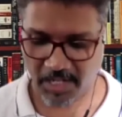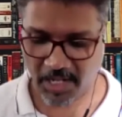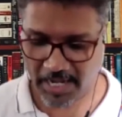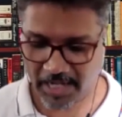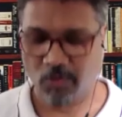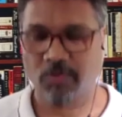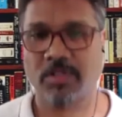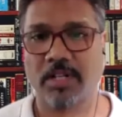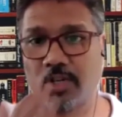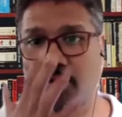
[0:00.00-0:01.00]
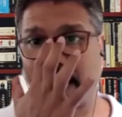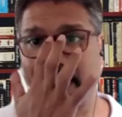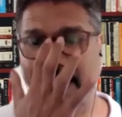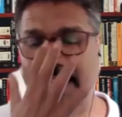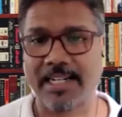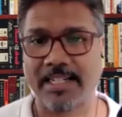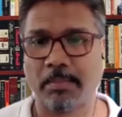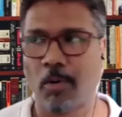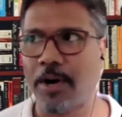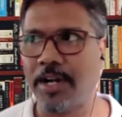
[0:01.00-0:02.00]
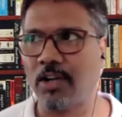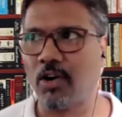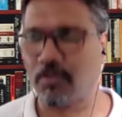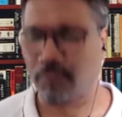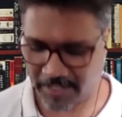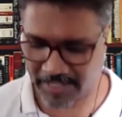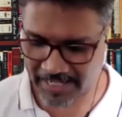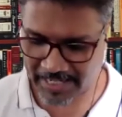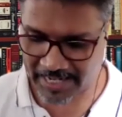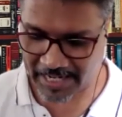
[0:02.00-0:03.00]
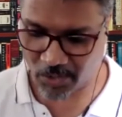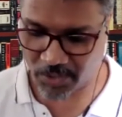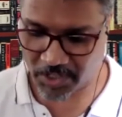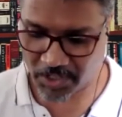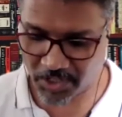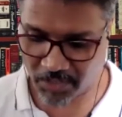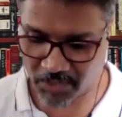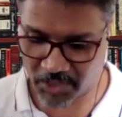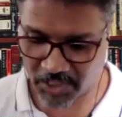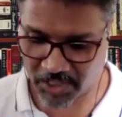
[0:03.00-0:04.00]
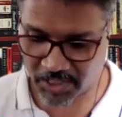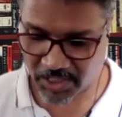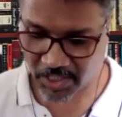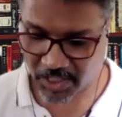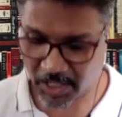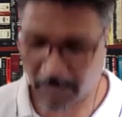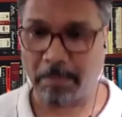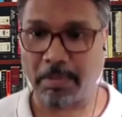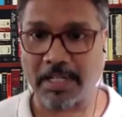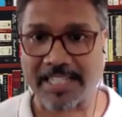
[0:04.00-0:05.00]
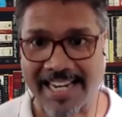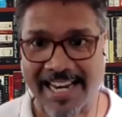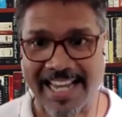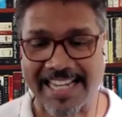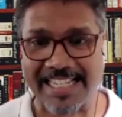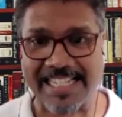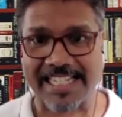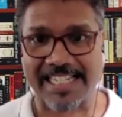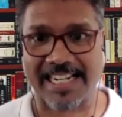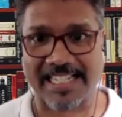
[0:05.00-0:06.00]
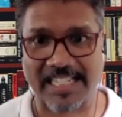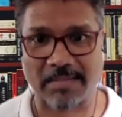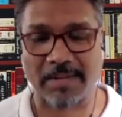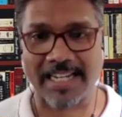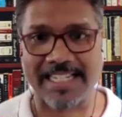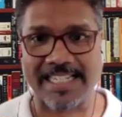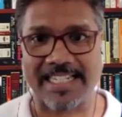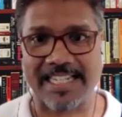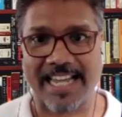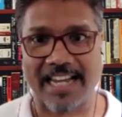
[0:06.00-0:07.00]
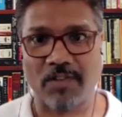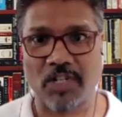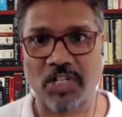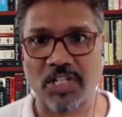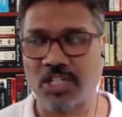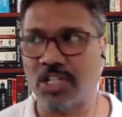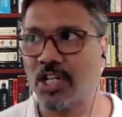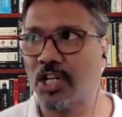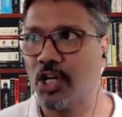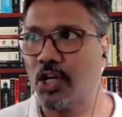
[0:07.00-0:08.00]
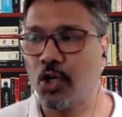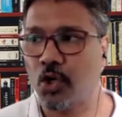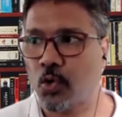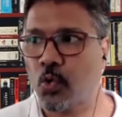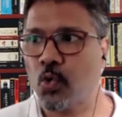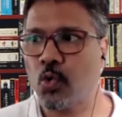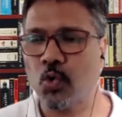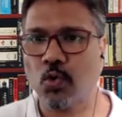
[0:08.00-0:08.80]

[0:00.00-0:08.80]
And you highlighted the point of creating education which is personalized, customized, and which is to